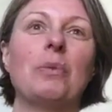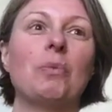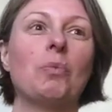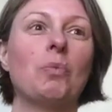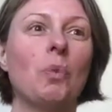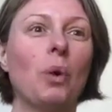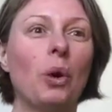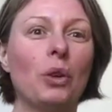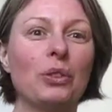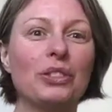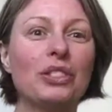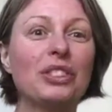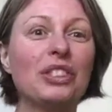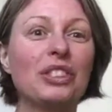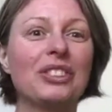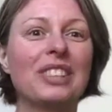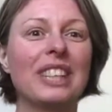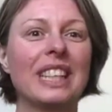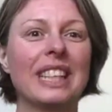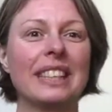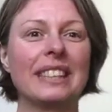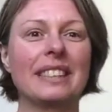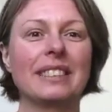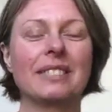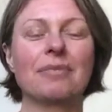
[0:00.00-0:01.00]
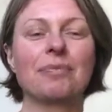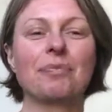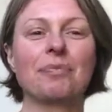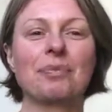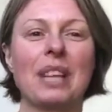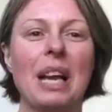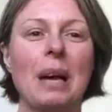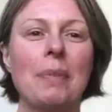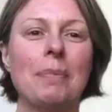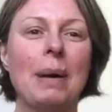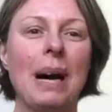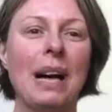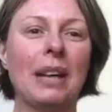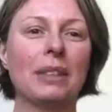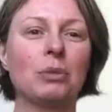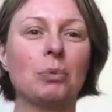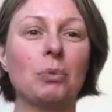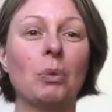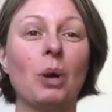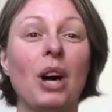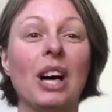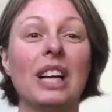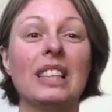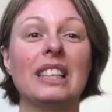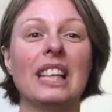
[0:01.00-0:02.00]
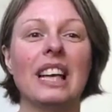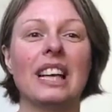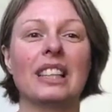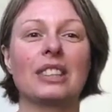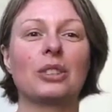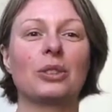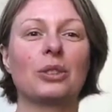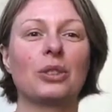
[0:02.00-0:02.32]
wondering about what I'd like